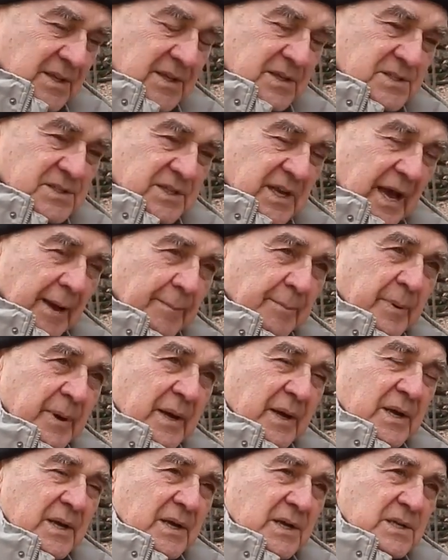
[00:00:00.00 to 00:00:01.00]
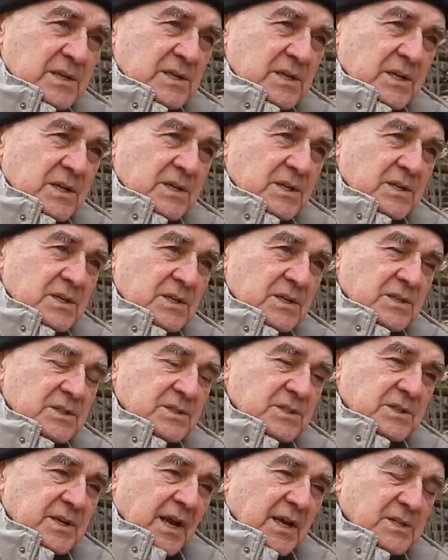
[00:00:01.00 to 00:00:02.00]
sap
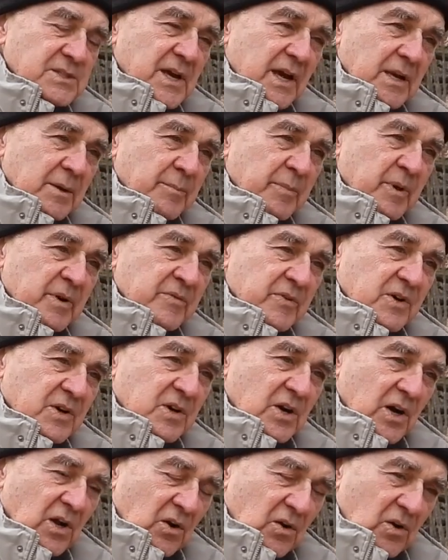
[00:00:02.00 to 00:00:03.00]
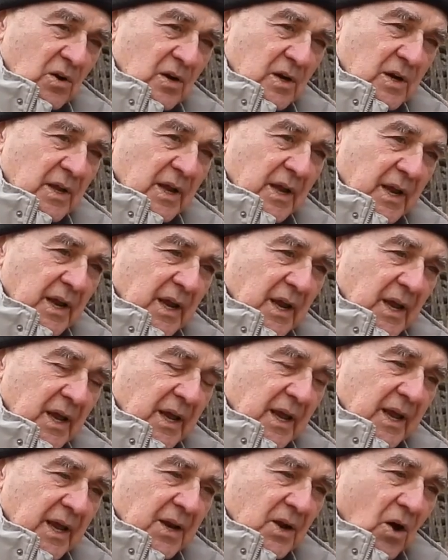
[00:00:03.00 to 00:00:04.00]
takes on a bit of a color
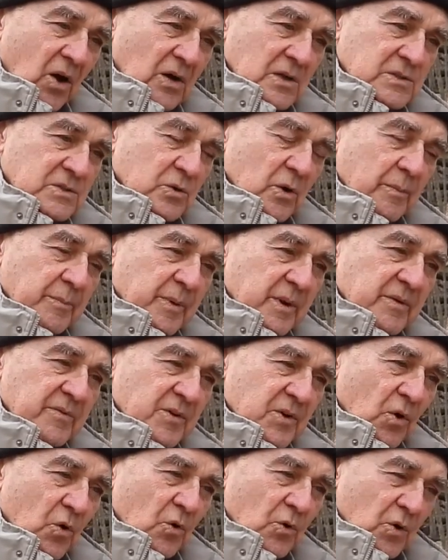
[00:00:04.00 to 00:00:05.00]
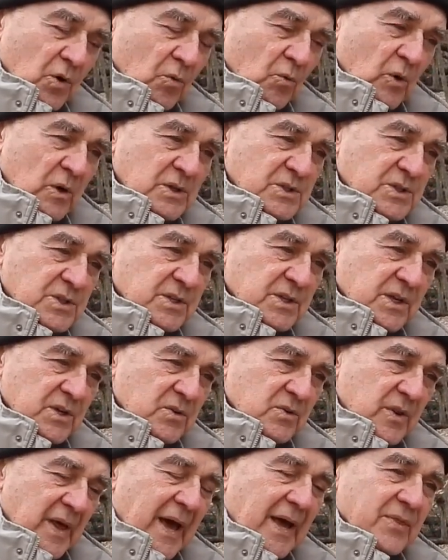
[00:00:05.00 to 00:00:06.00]
and also a bit of an odor. Once you
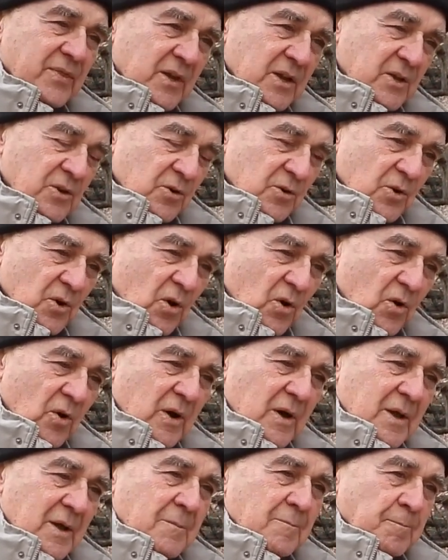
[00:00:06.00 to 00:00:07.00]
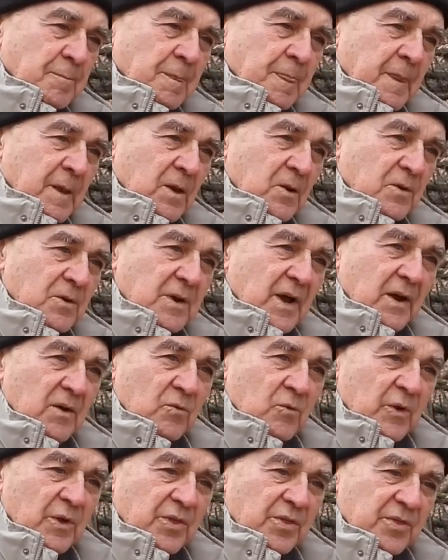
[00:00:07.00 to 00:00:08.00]
do that, then you know you're
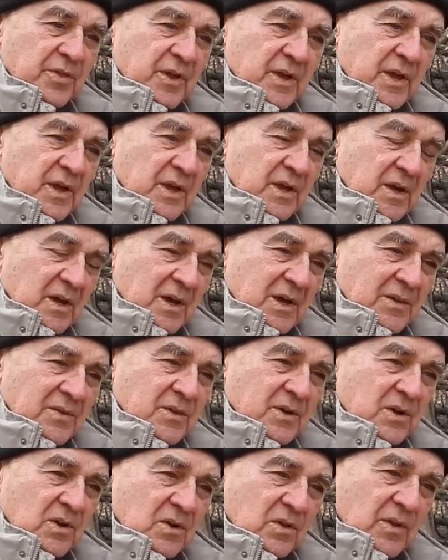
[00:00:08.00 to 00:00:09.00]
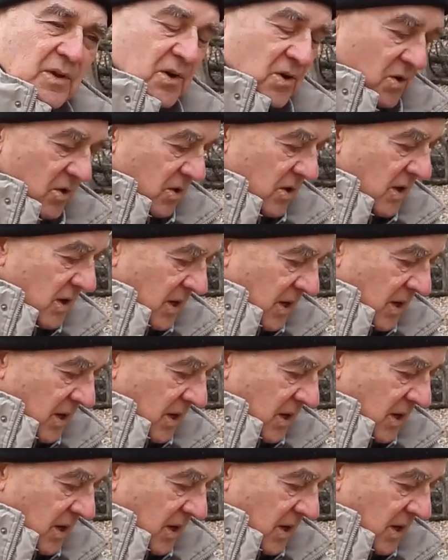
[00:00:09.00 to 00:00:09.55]
done with the clear